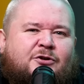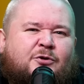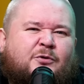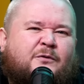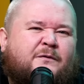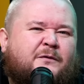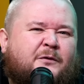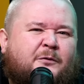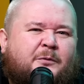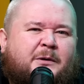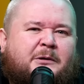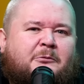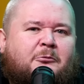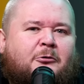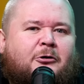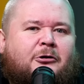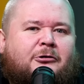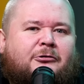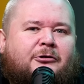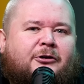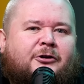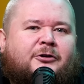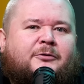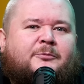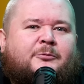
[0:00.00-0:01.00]
You go for a wee
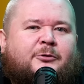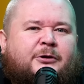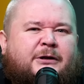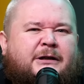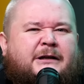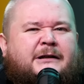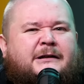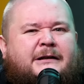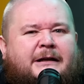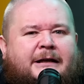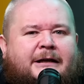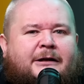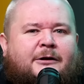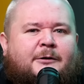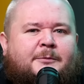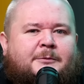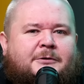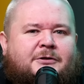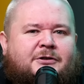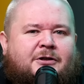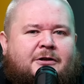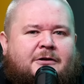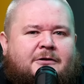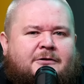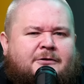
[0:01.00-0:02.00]
walk around the marina, head up
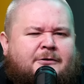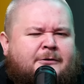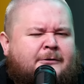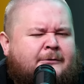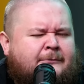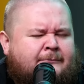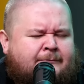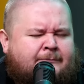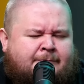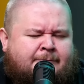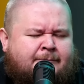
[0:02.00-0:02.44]
to Joxer.